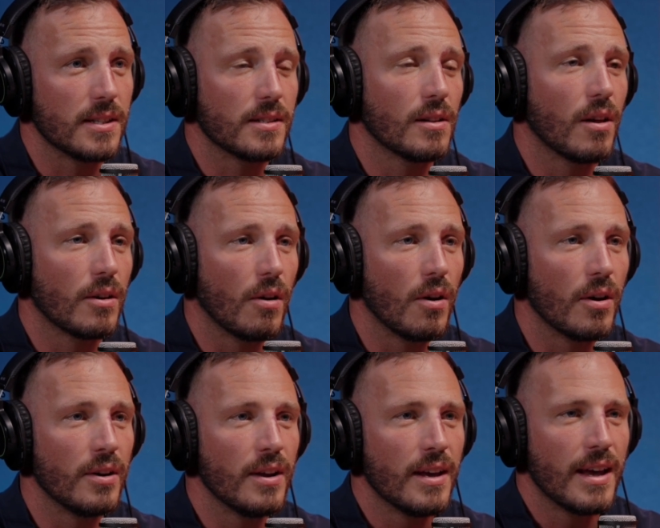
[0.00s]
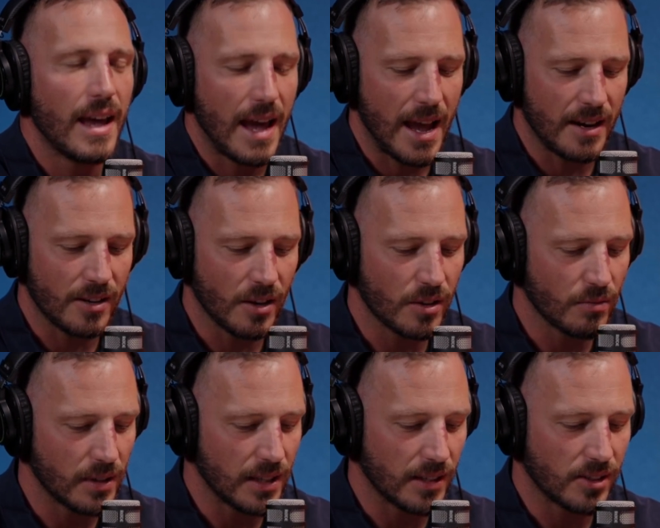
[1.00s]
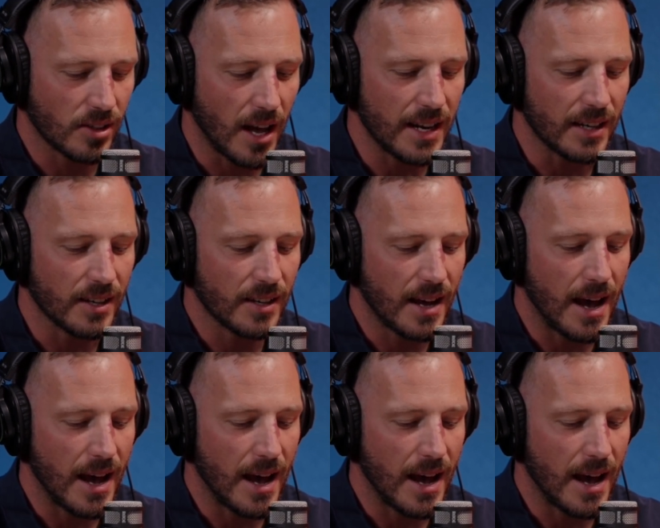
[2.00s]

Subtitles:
There's a lot on, and, you know, you're really excited.